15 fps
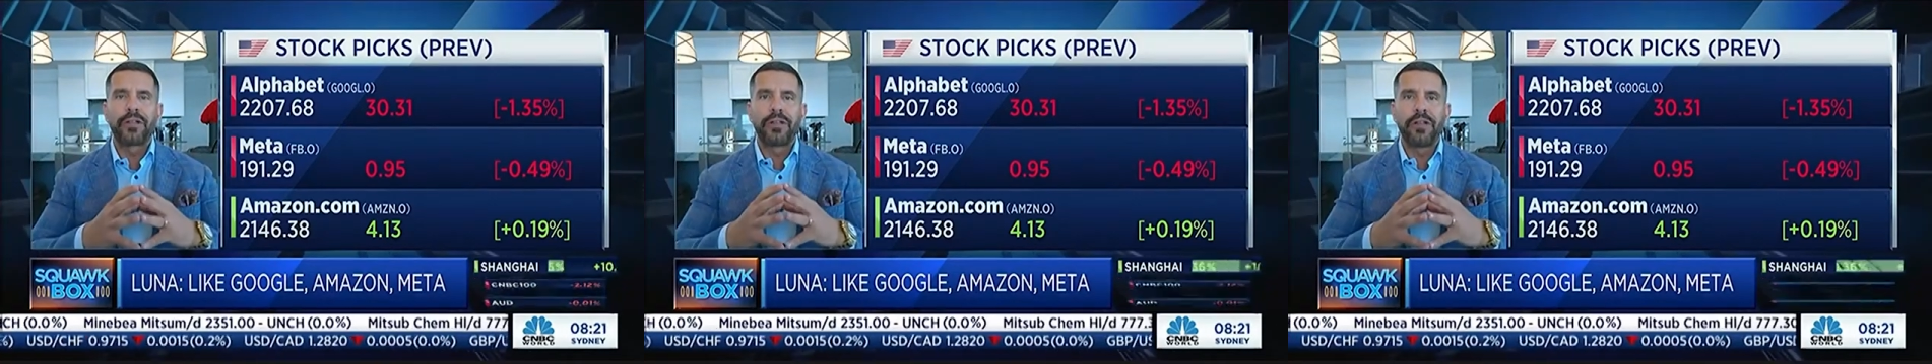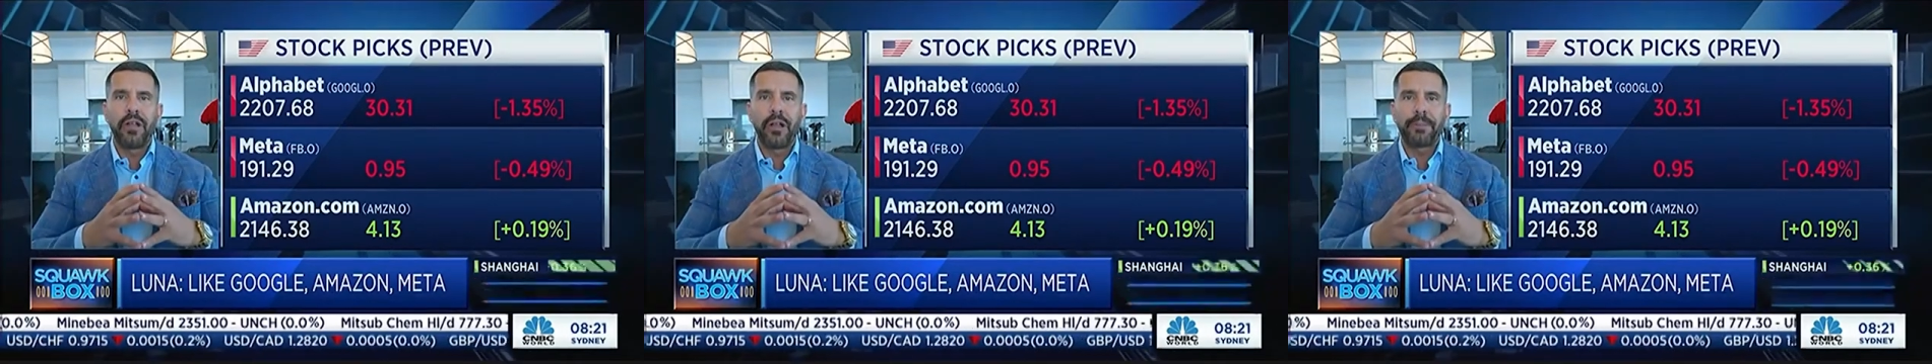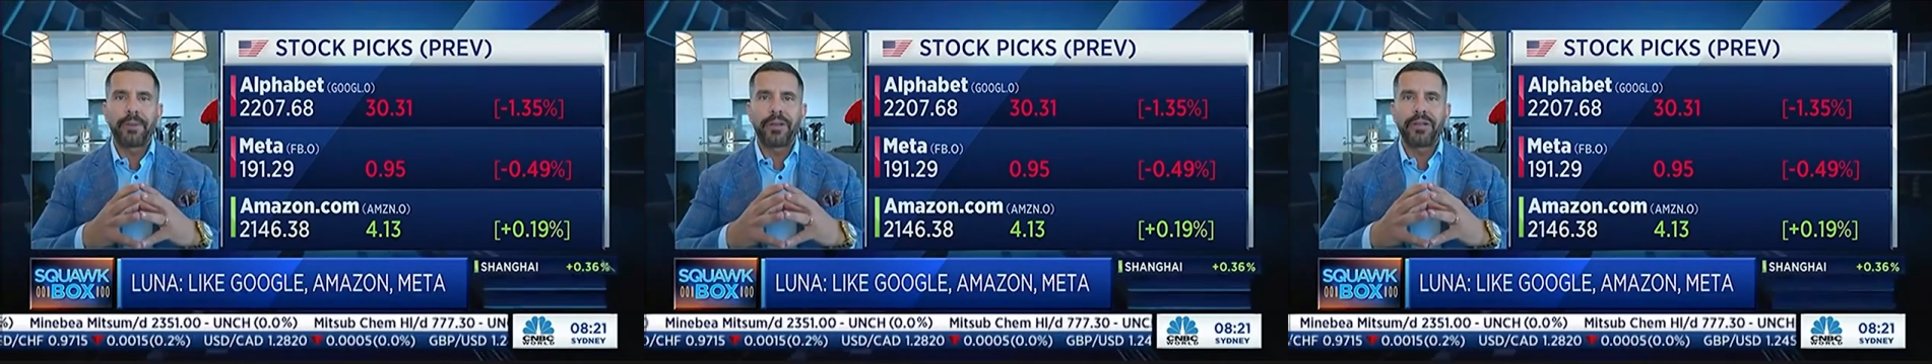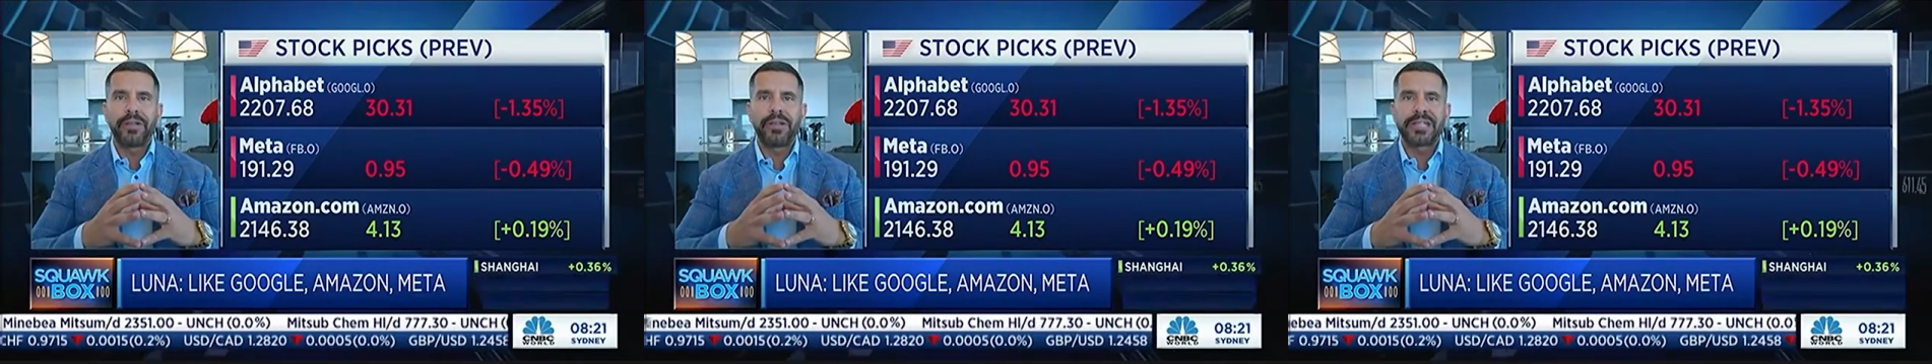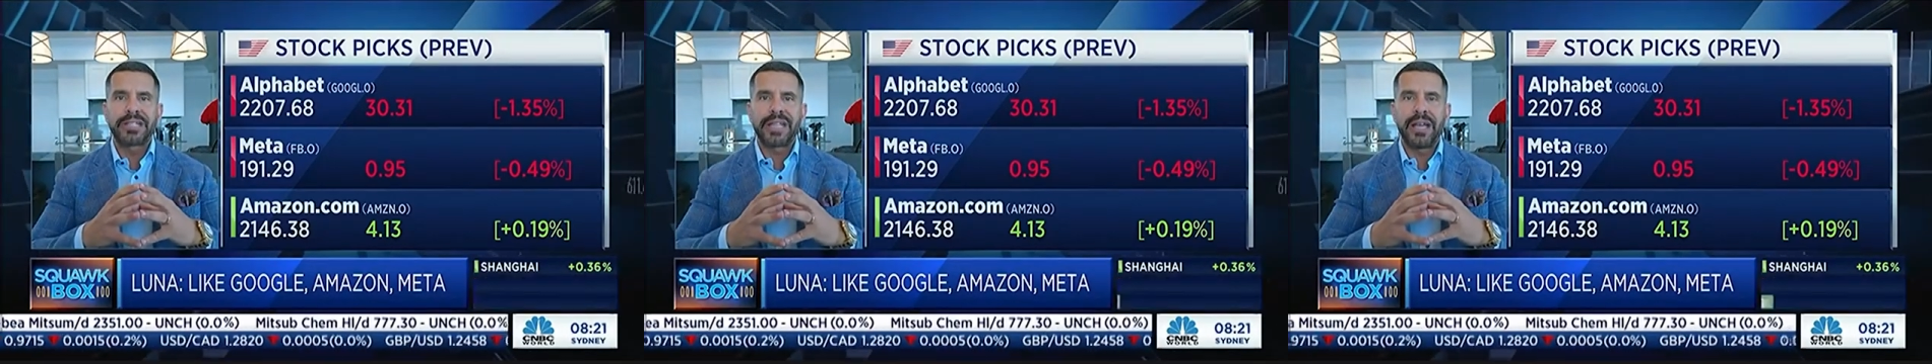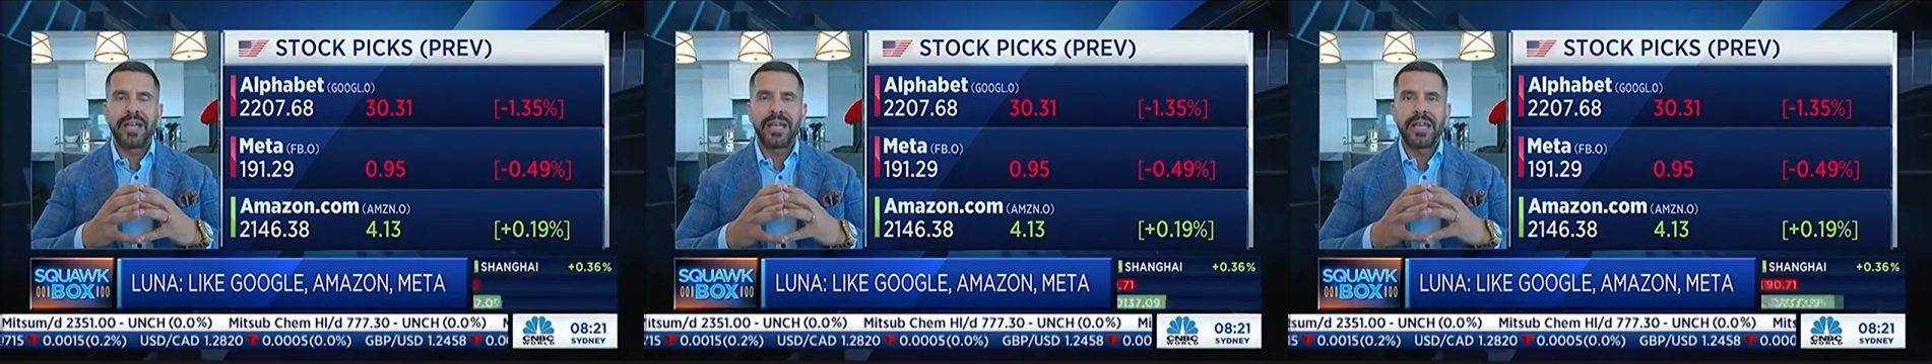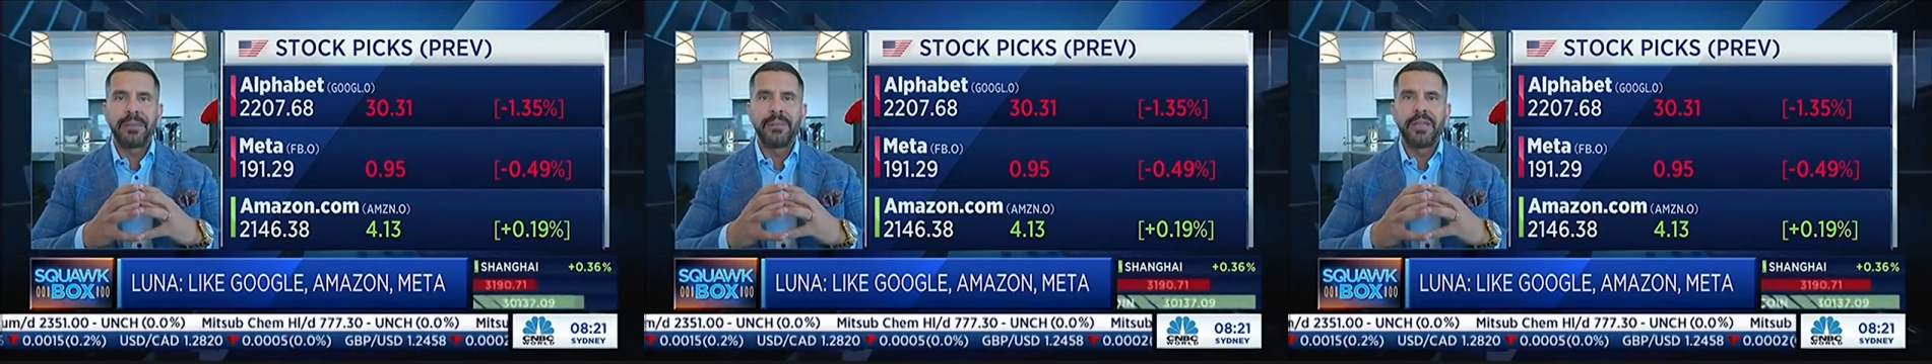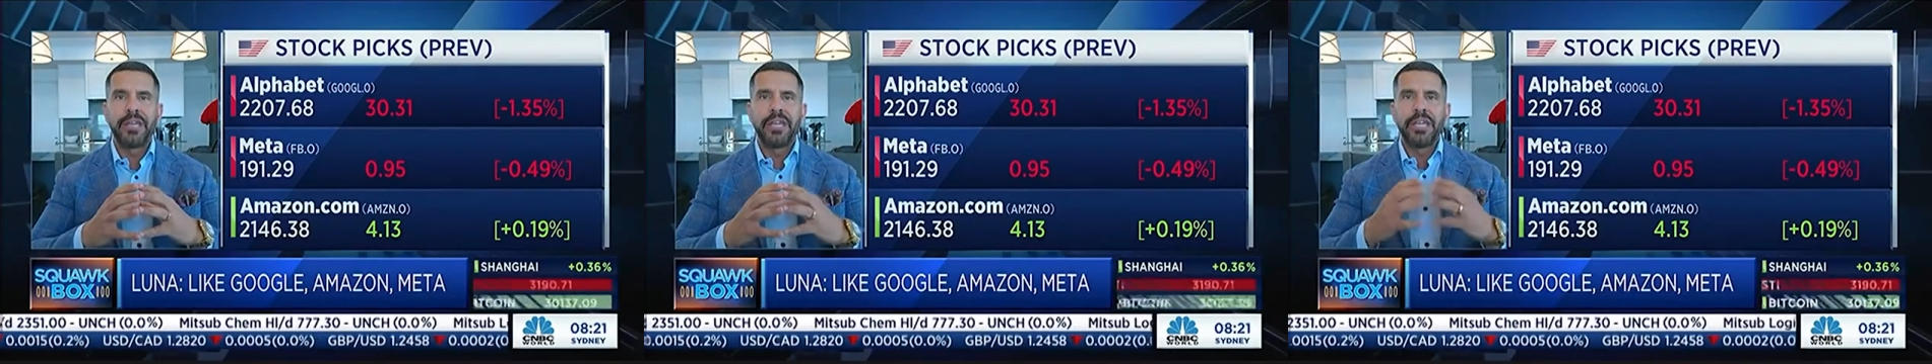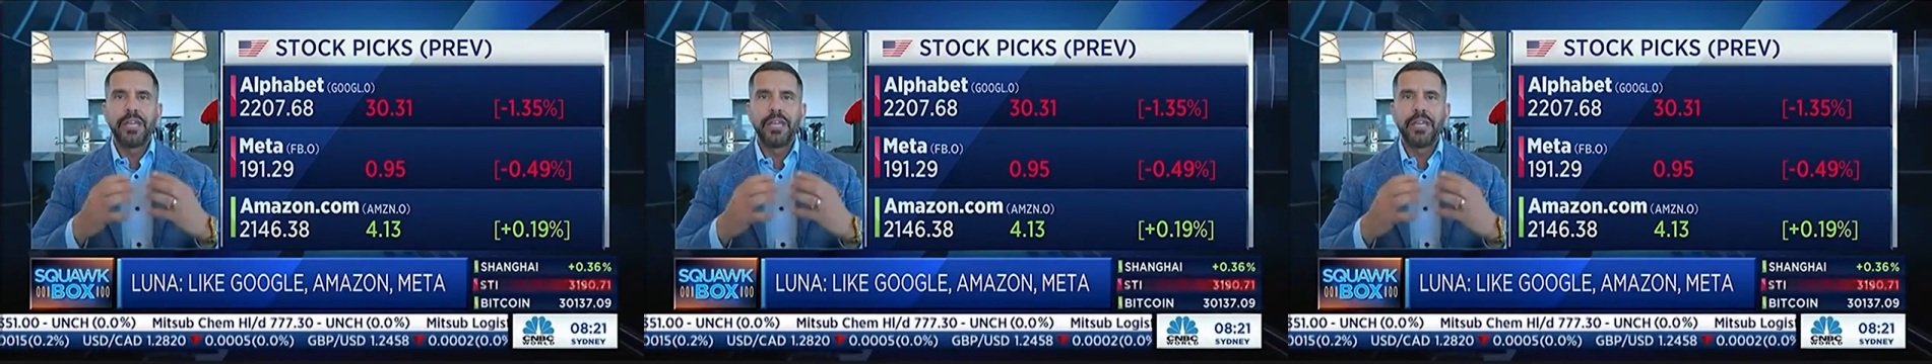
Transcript: a long period of time,